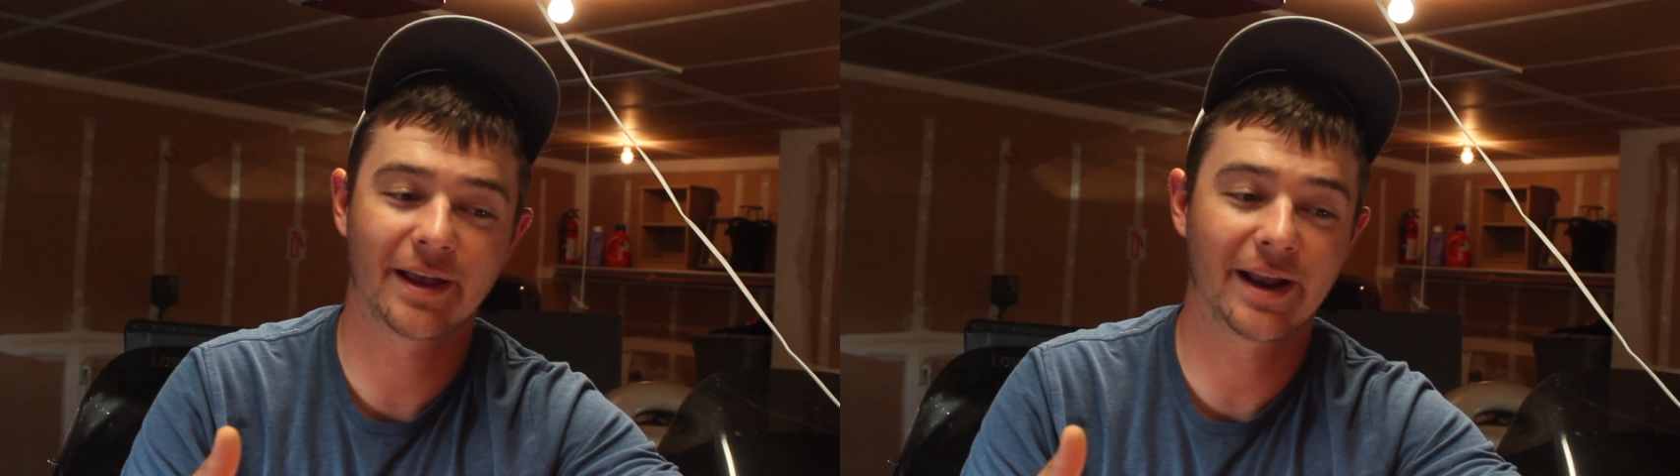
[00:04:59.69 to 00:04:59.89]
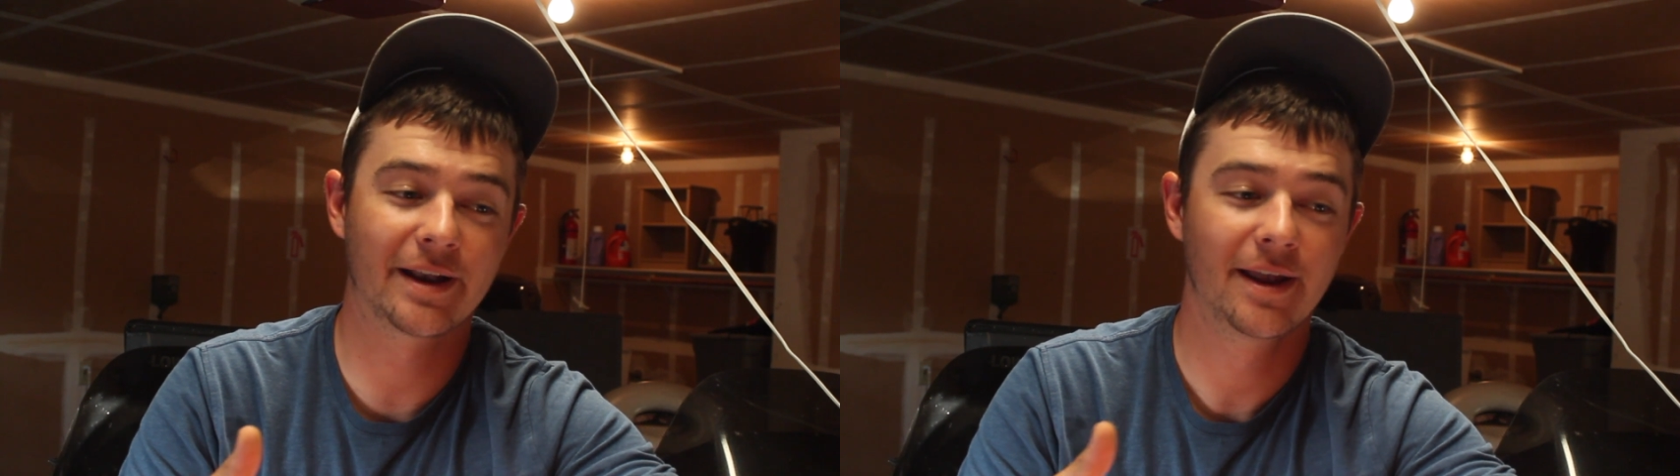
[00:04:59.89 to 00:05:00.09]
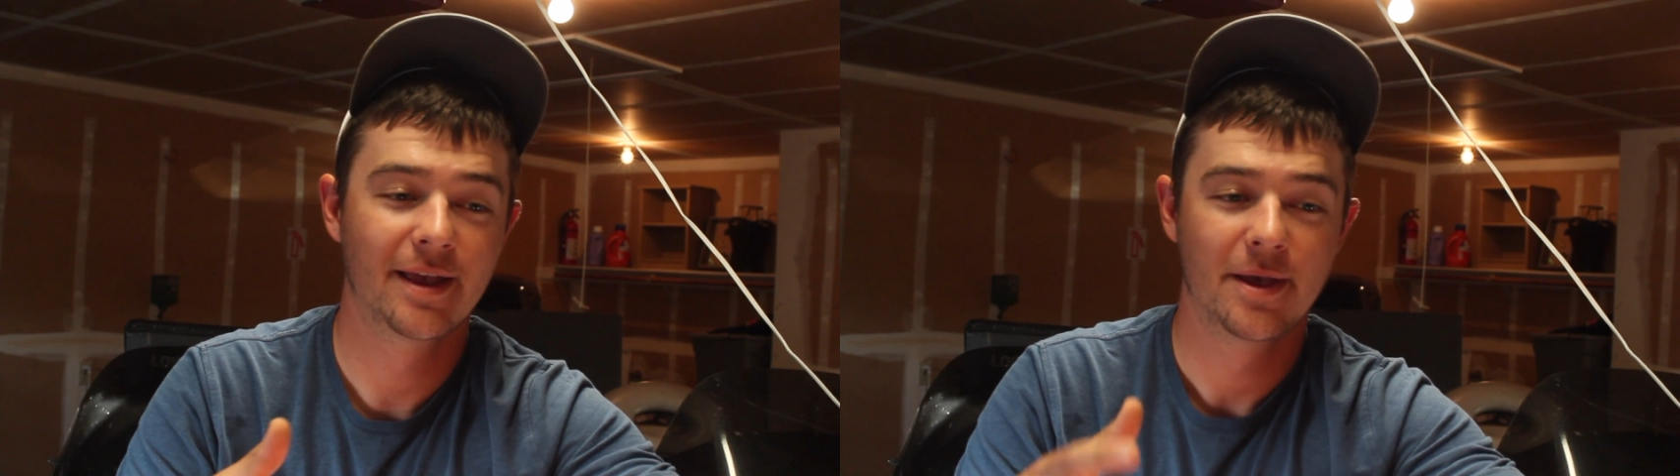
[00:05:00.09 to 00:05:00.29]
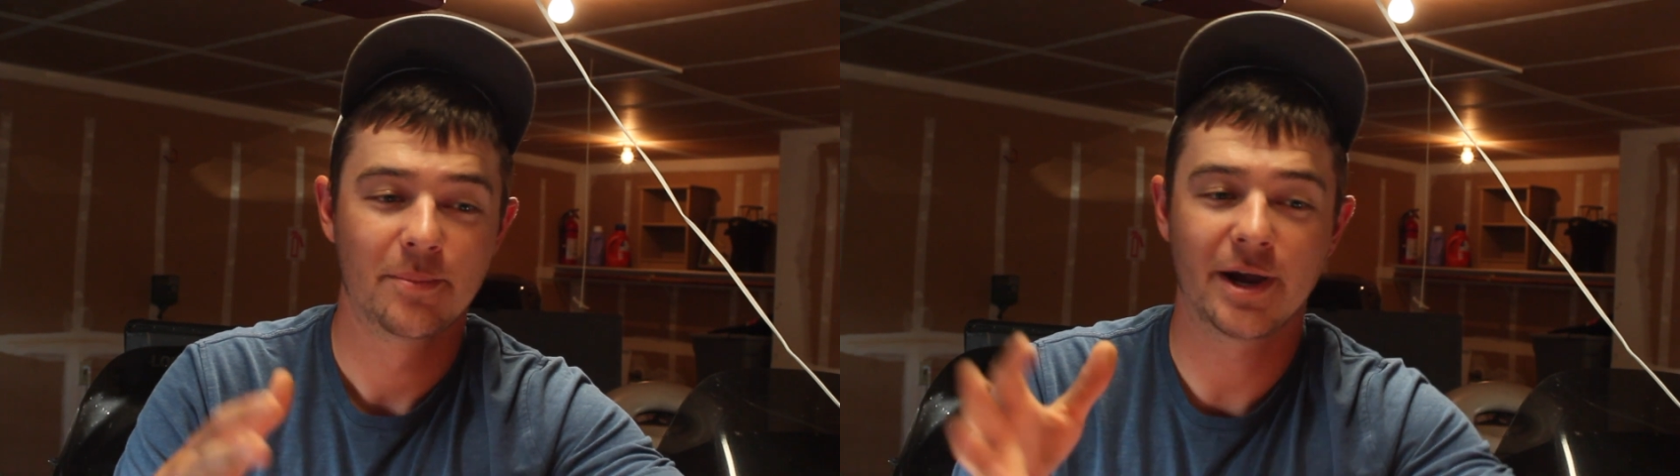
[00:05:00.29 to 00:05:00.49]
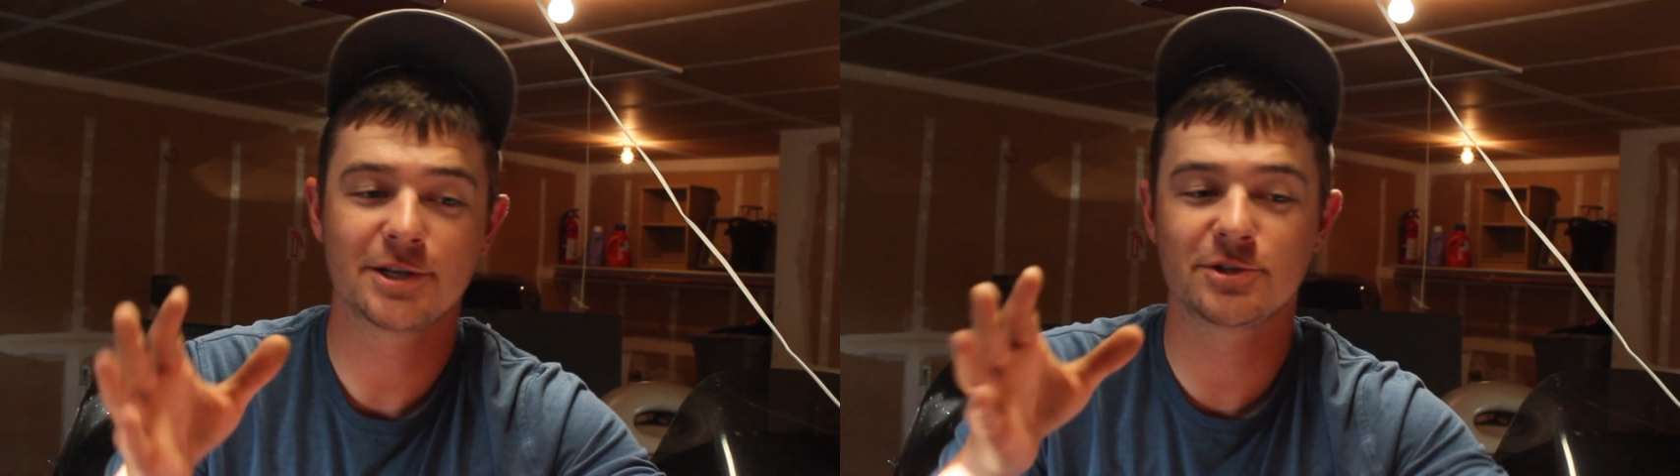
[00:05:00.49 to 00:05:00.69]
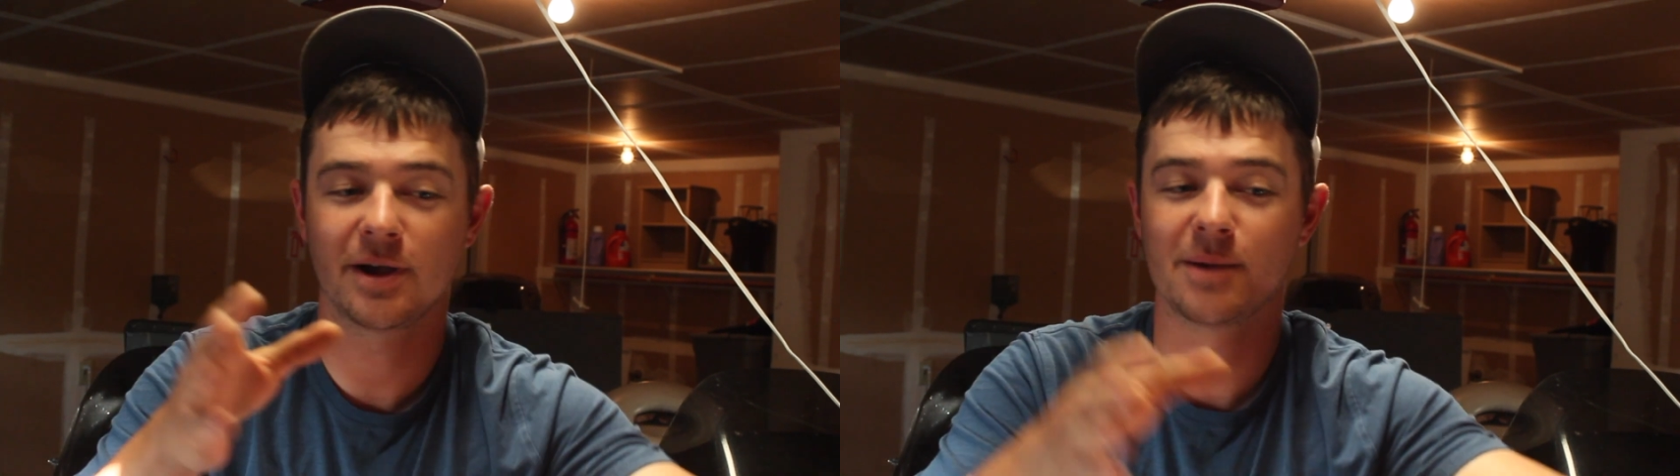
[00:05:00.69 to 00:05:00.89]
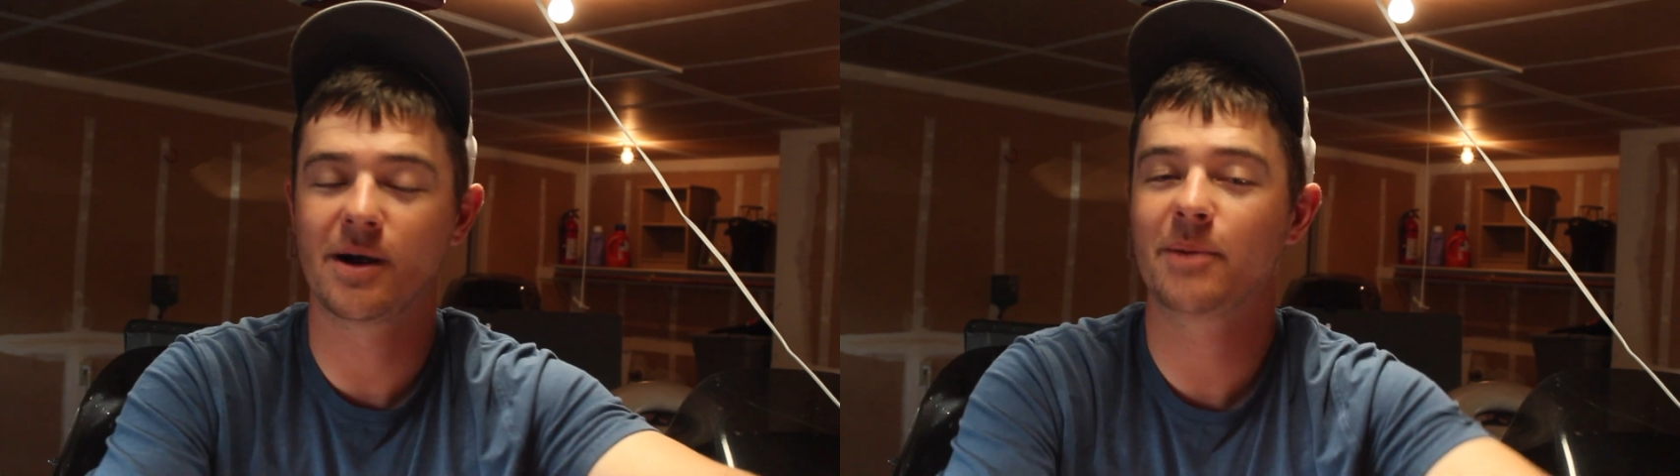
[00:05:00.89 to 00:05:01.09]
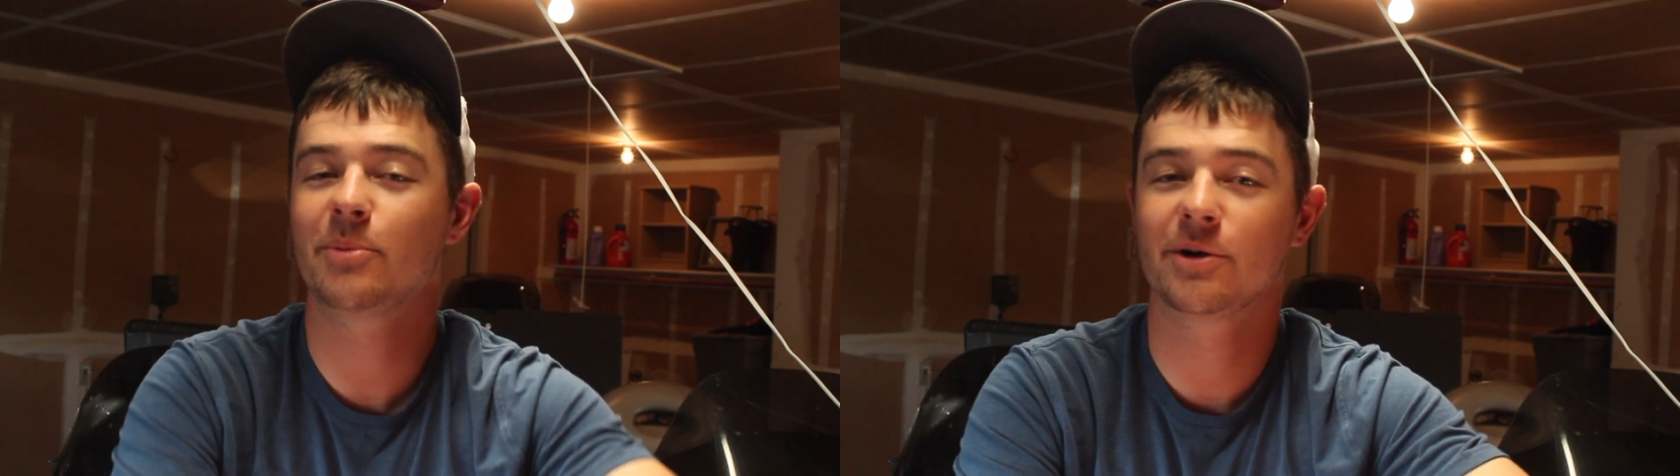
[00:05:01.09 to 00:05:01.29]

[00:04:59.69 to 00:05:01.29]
And mind you, I'm up